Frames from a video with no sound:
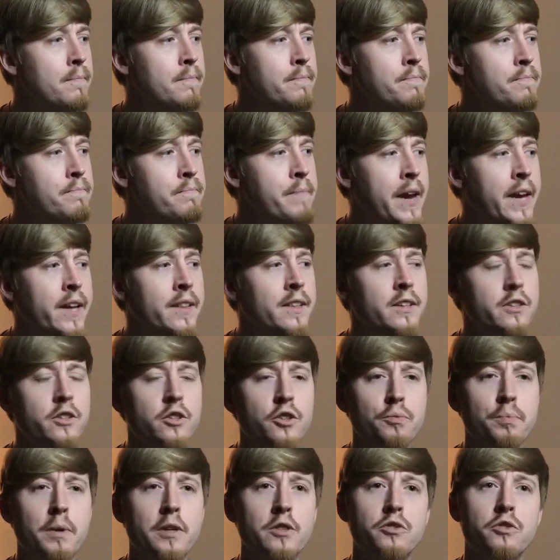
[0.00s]
Mainly
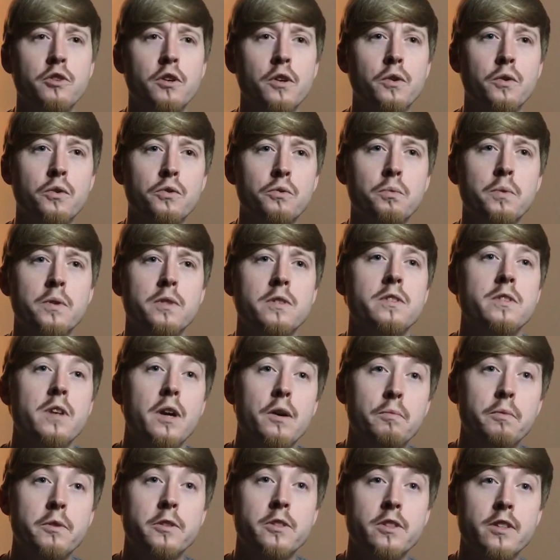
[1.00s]
just my struggles with
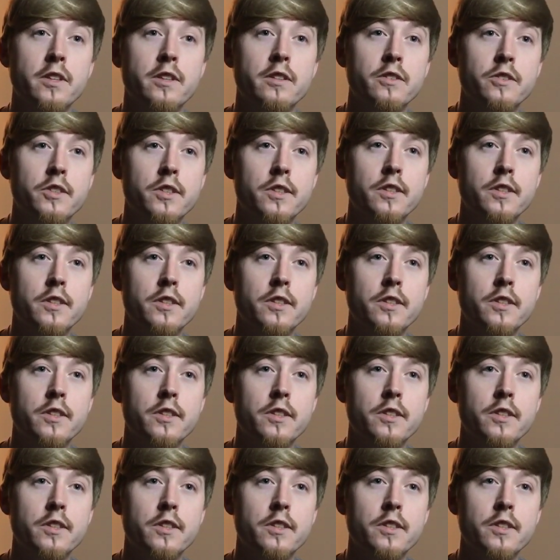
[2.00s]
selfishness,